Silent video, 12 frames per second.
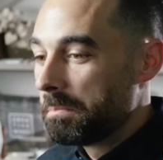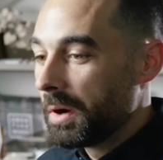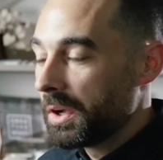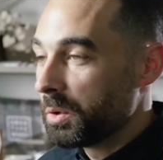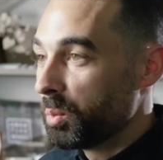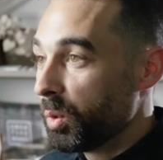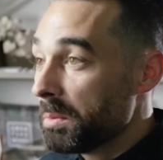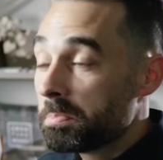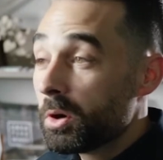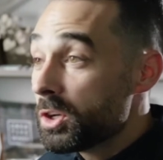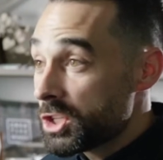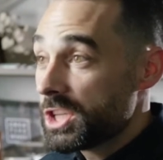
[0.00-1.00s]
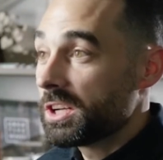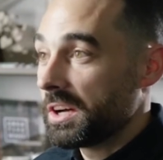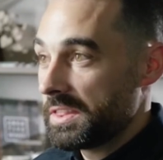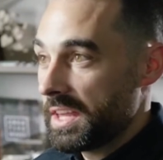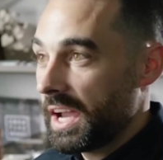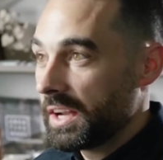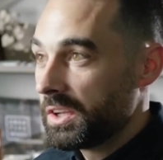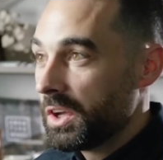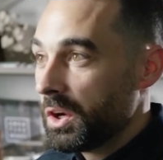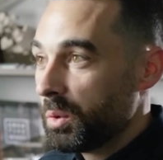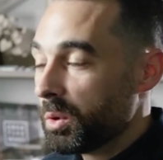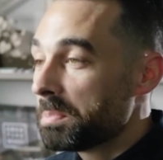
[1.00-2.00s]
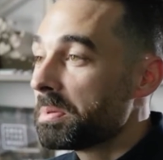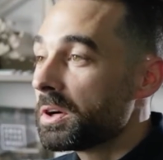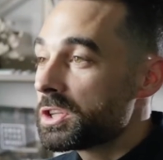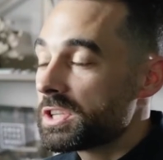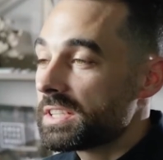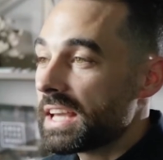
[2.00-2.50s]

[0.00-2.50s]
but we're pushing on that. We're pushing